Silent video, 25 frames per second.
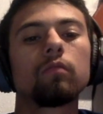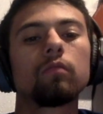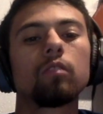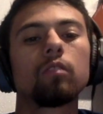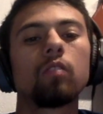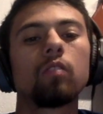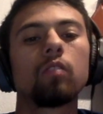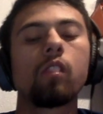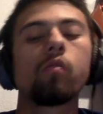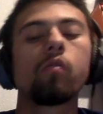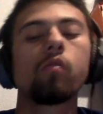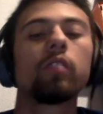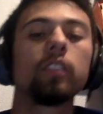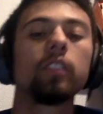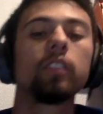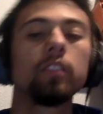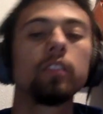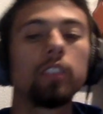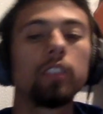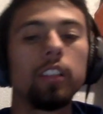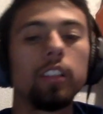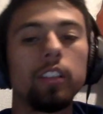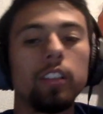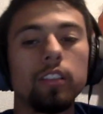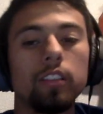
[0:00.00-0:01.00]
Wait, what do you
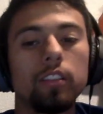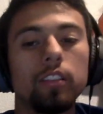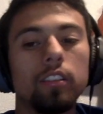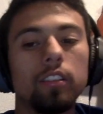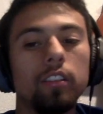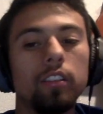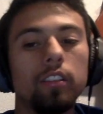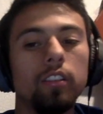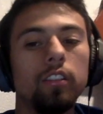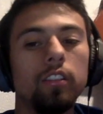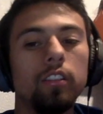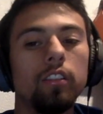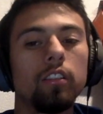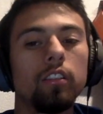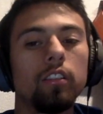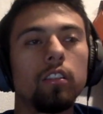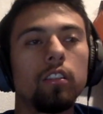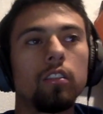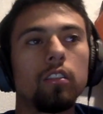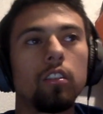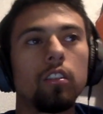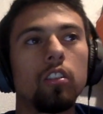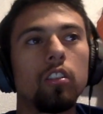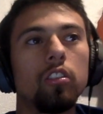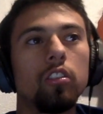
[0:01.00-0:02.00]
say?
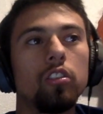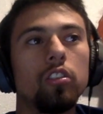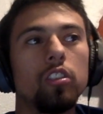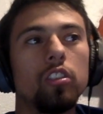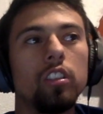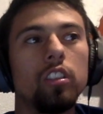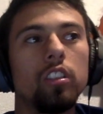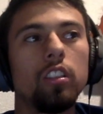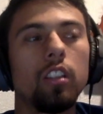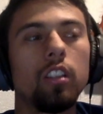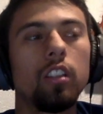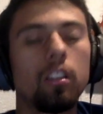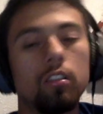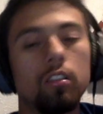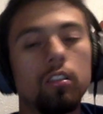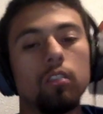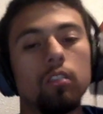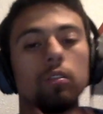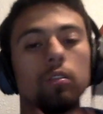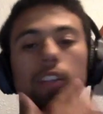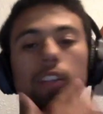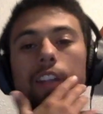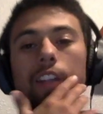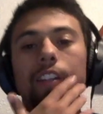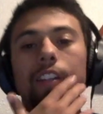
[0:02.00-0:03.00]
TRRG? I don't know
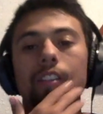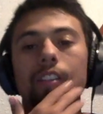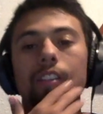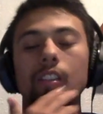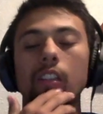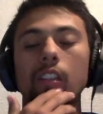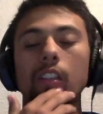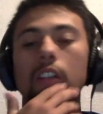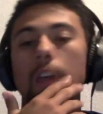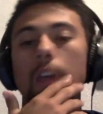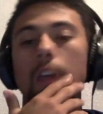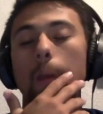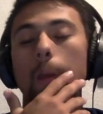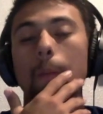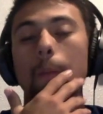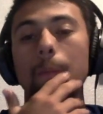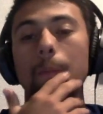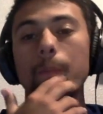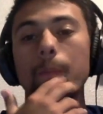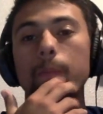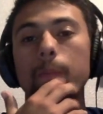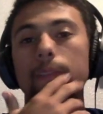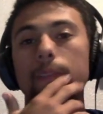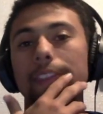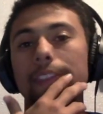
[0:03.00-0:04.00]
what that is.
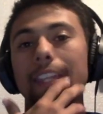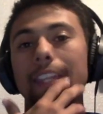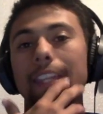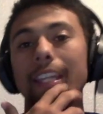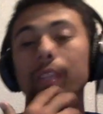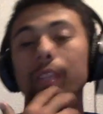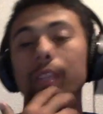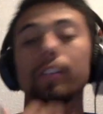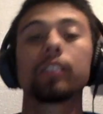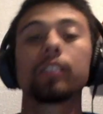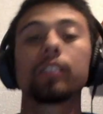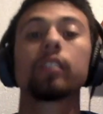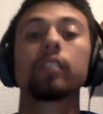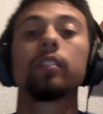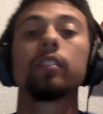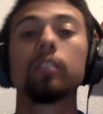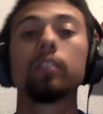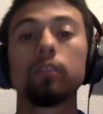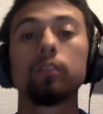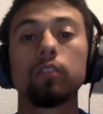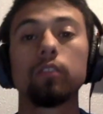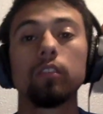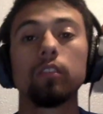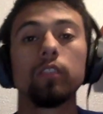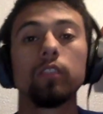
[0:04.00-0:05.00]
Anyway, it's gonna do
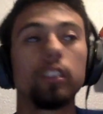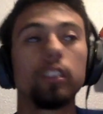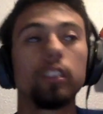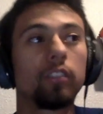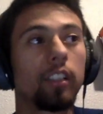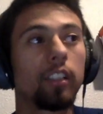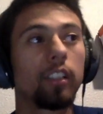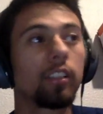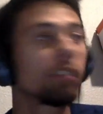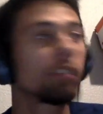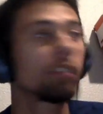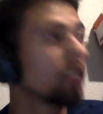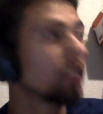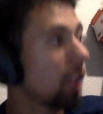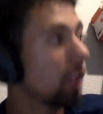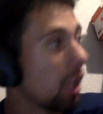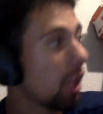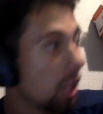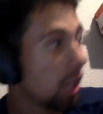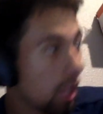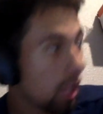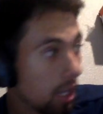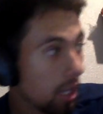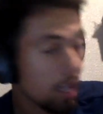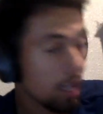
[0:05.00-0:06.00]
it for the video, guys.
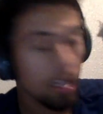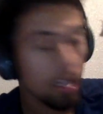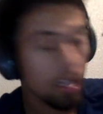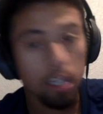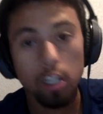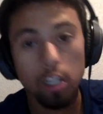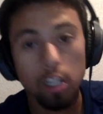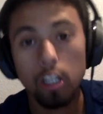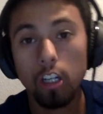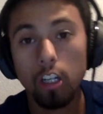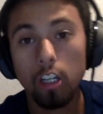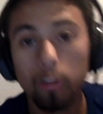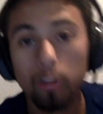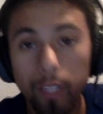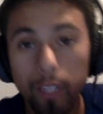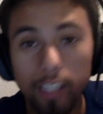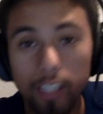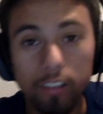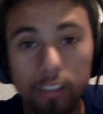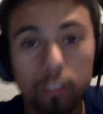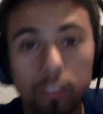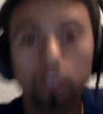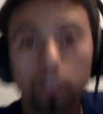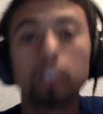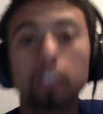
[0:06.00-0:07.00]
Hope you guys
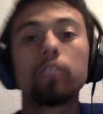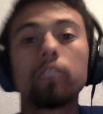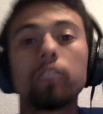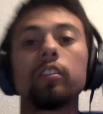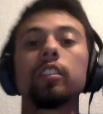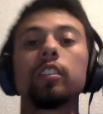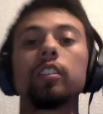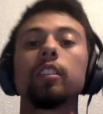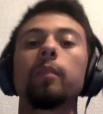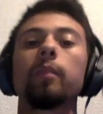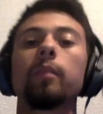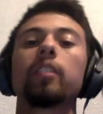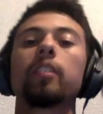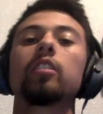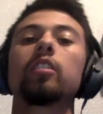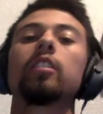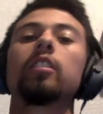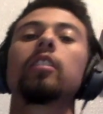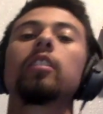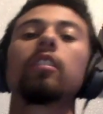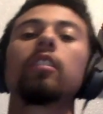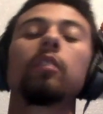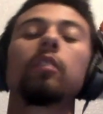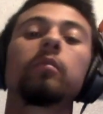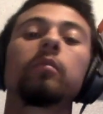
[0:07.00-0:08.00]
enjoyed. If you did, make sure to
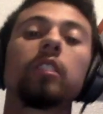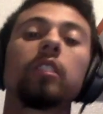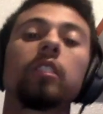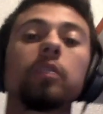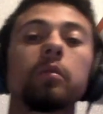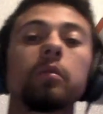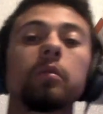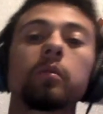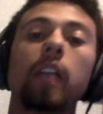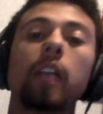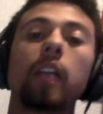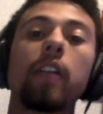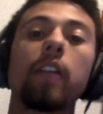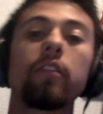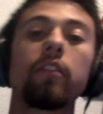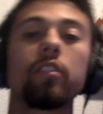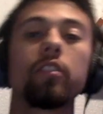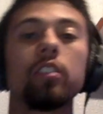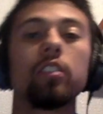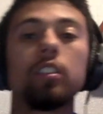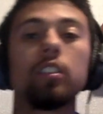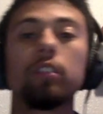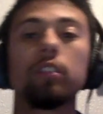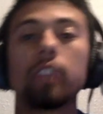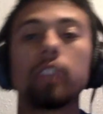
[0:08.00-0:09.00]
hit the thumbs up, subscribe if you're
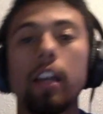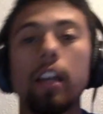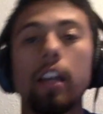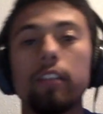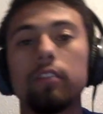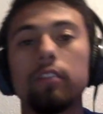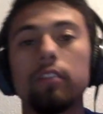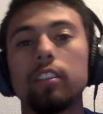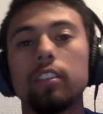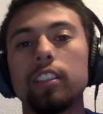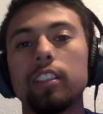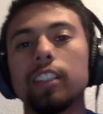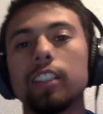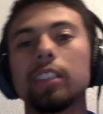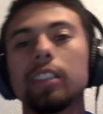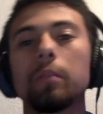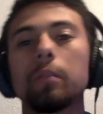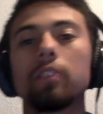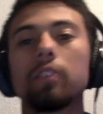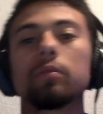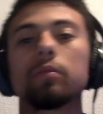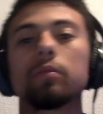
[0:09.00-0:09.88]
new. If you haven't already, hit the bell